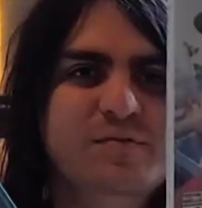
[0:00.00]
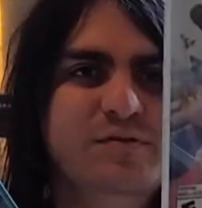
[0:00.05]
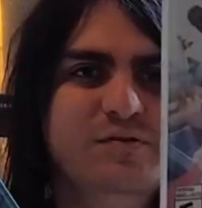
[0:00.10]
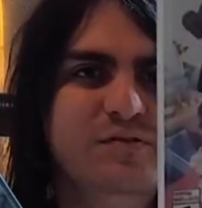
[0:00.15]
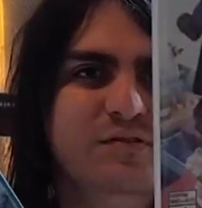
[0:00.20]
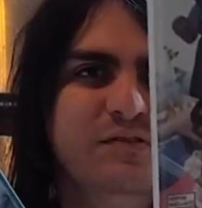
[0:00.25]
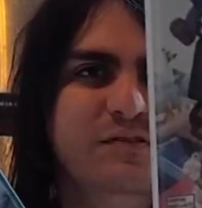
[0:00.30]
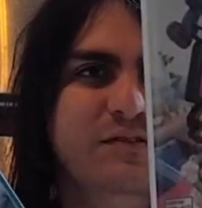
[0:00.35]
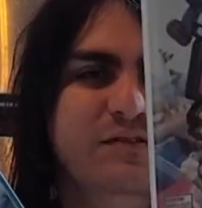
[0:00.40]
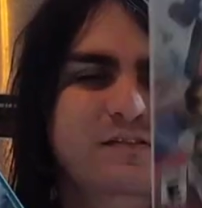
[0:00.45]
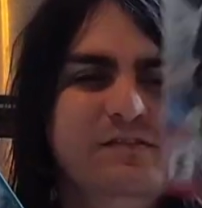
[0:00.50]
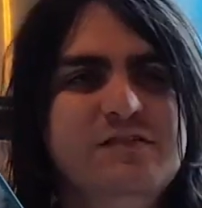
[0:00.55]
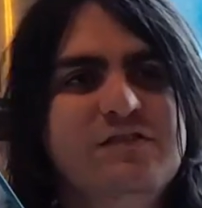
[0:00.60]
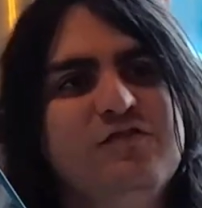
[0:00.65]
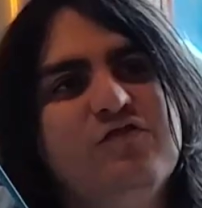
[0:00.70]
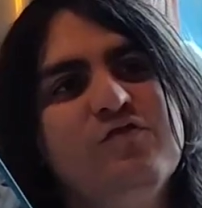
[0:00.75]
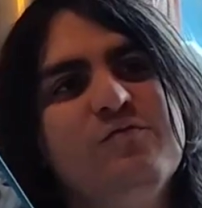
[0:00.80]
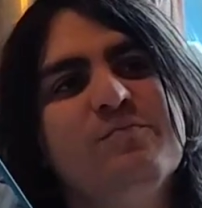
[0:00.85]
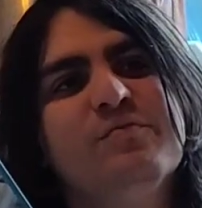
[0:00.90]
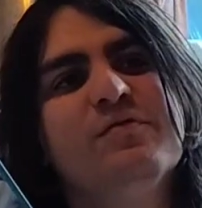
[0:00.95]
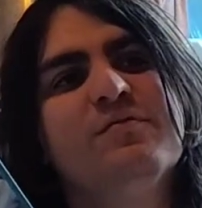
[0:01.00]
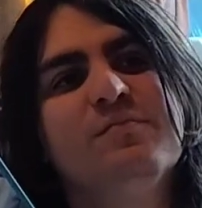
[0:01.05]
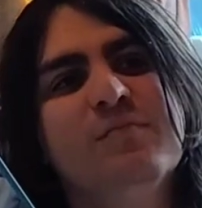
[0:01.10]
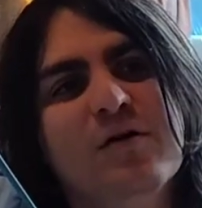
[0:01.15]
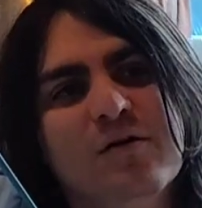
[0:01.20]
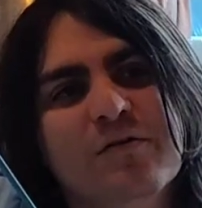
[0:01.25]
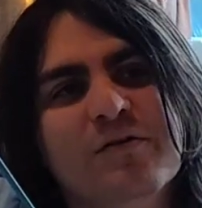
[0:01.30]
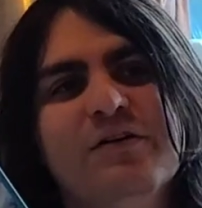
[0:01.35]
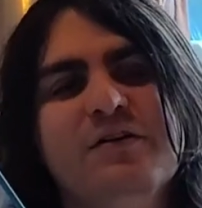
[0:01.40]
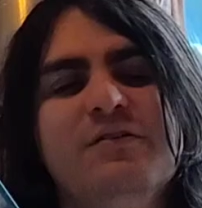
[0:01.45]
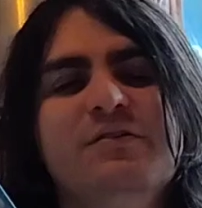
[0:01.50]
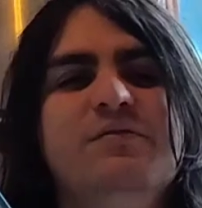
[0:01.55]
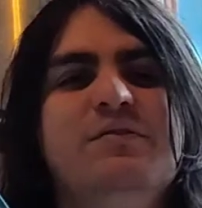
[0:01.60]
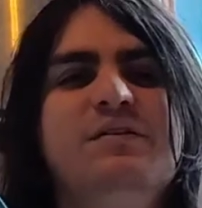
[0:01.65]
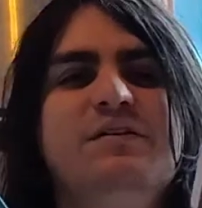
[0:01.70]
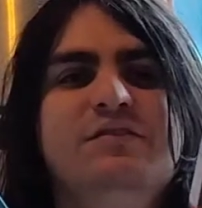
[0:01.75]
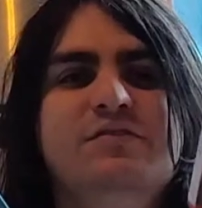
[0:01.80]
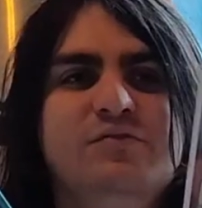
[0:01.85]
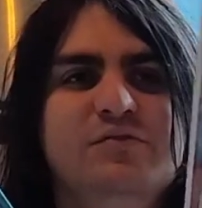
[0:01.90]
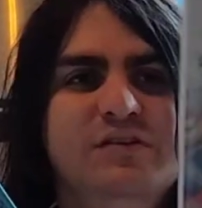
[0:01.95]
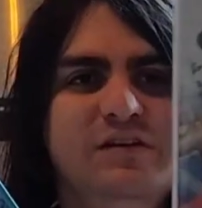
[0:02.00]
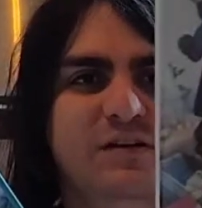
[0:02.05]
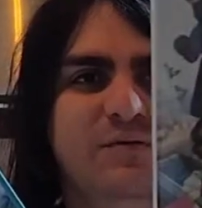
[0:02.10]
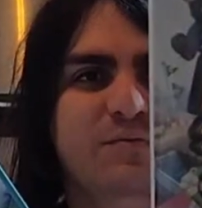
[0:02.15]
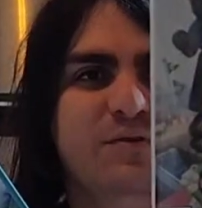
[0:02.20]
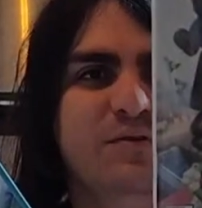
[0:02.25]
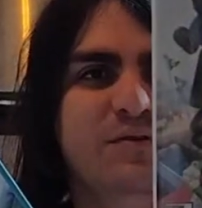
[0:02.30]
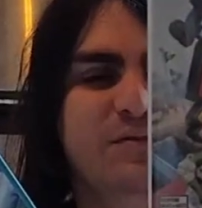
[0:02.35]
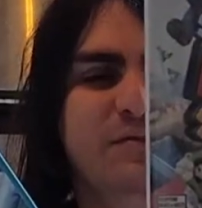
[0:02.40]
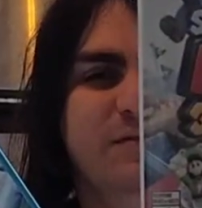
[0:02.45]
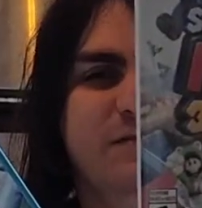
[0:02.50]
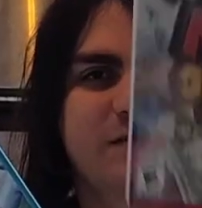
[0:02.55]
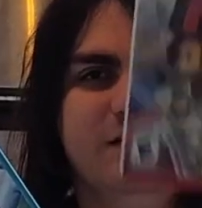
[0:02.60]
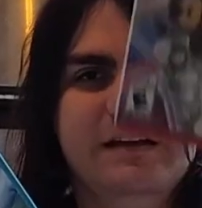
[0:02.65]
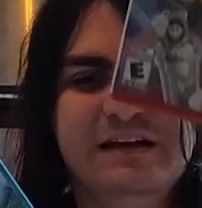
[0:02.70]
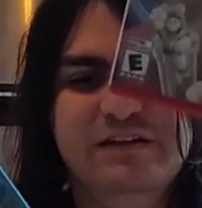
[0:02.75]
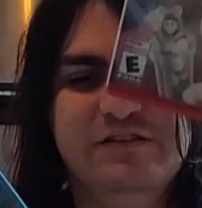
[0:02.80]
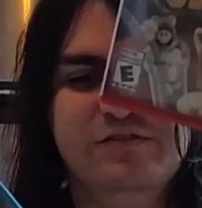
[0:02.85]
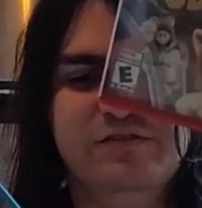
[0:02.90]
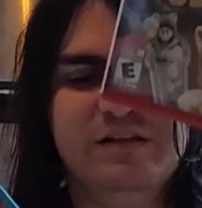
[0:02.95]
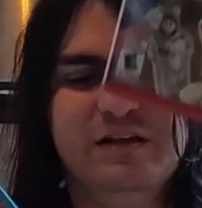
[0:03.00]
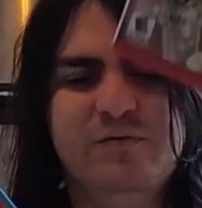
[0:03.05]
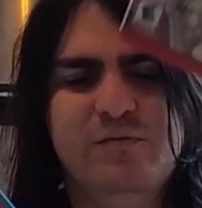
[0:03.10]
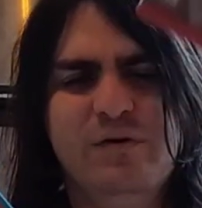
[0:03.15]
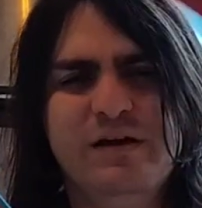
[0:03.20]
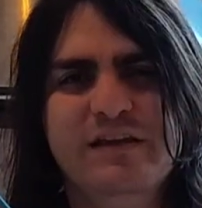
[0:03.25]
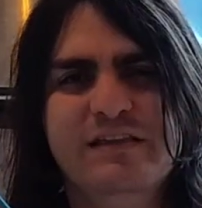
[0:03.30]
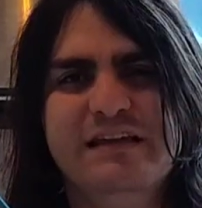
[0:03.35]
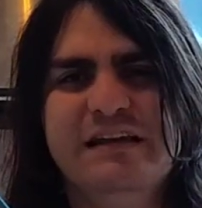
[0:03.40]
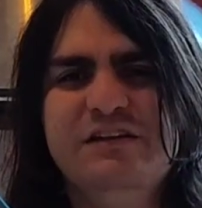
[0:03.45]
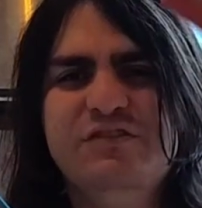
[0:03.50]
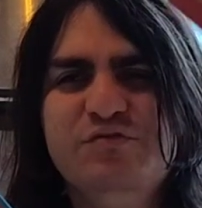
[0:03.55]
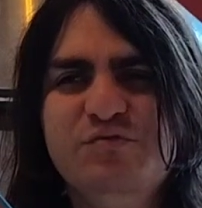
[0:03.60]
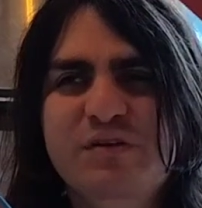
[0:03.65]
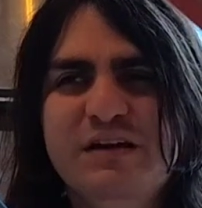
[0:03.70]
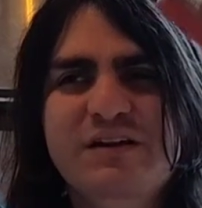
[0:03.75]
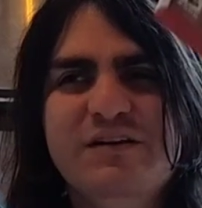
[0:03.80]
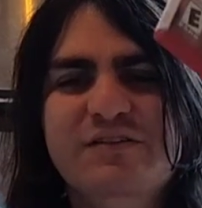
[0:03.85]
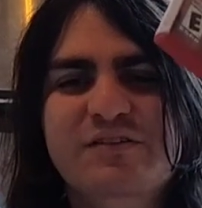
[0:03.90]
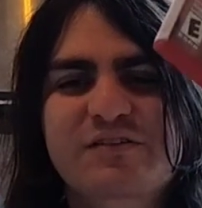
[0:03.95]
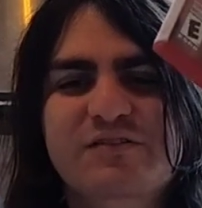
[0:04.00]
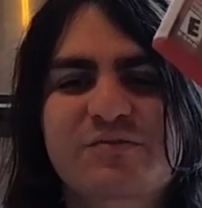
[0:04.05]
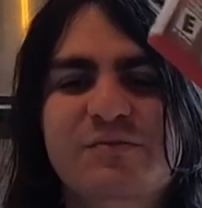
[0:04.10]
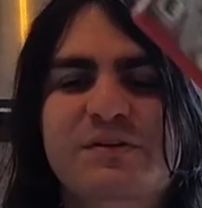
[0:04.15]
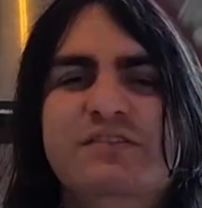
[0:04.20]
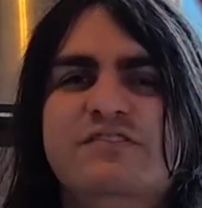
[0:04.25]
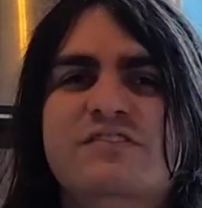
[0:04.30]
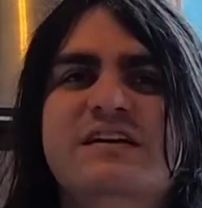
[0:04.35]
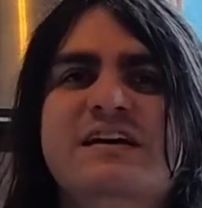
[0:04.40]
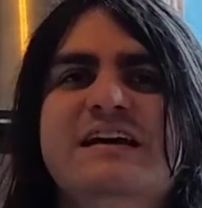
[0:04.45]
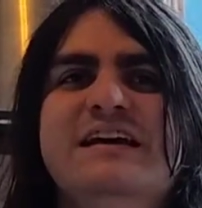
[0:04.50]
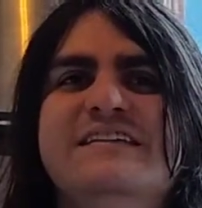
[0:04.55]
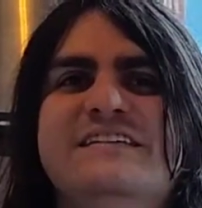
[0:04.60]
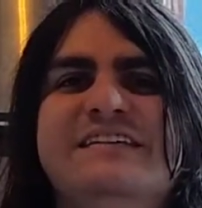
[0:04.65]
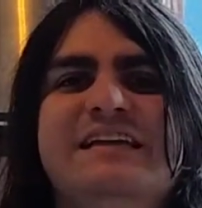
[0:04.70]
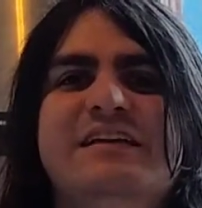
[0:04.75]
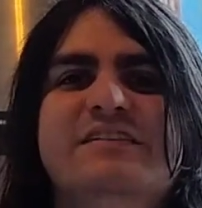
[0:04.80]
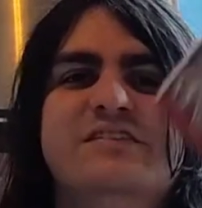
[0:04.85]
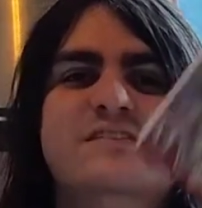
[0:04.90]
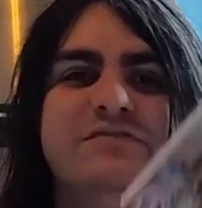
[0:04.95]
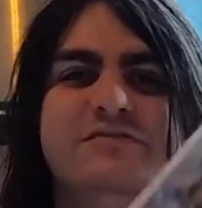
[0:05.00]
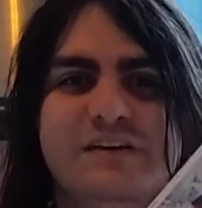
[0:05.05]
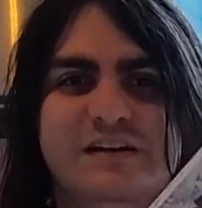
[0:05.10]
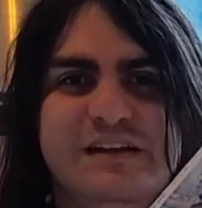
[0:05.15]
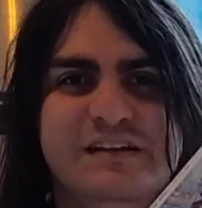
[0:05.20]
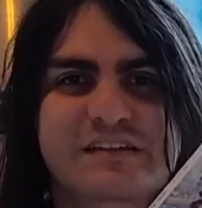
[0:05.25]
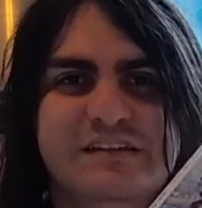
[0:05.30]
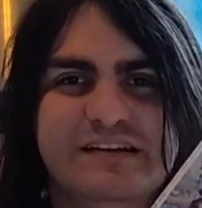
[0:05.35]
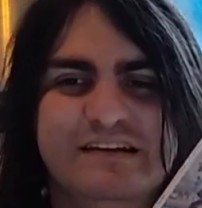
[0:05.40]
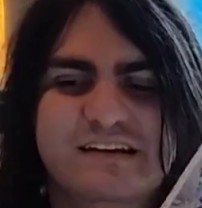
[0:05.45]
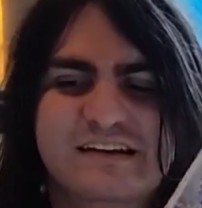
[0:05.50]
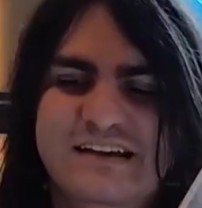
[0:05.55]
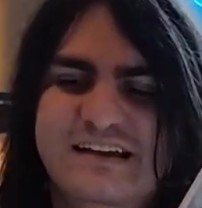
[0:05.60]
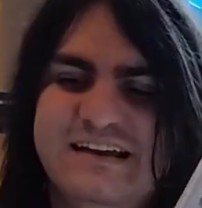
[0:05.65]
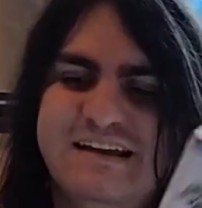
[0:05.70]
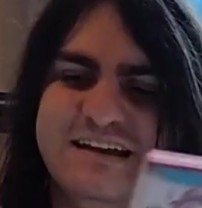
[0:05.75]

Bros., Super Mario 3D World, and you're like, wait, didn't you get it on the Switch? See, that's the funny thing.